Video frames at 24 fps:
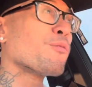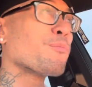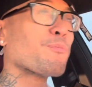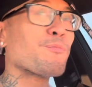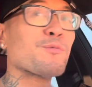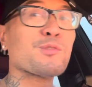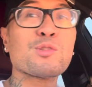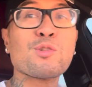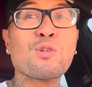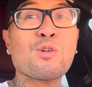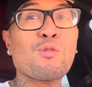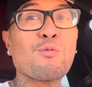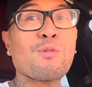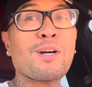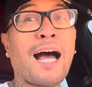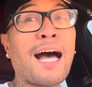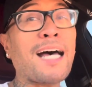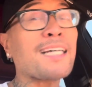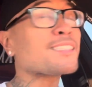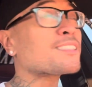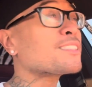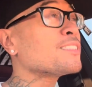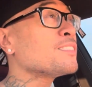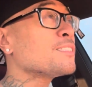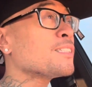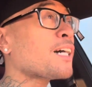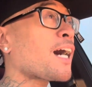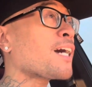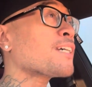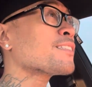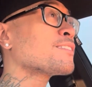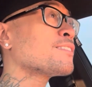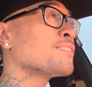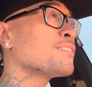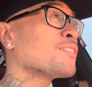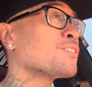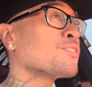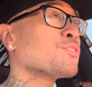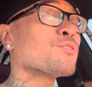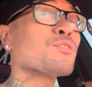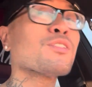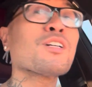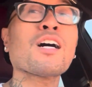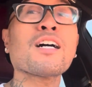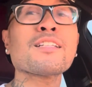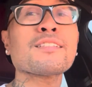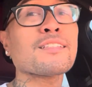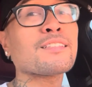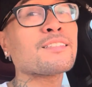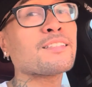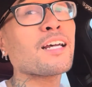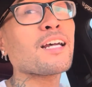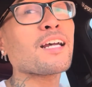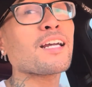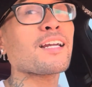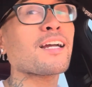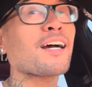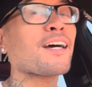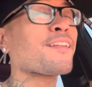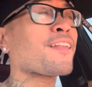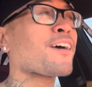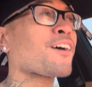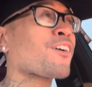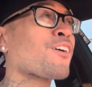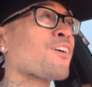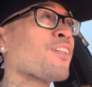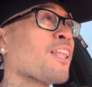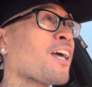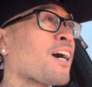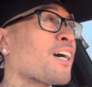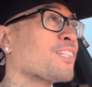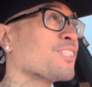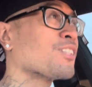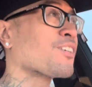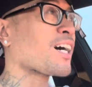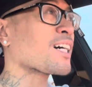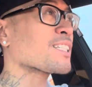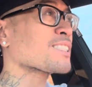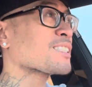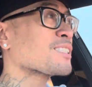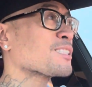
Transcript: doing what I seen the dude the other day. I'm not gonna lie to you. I seen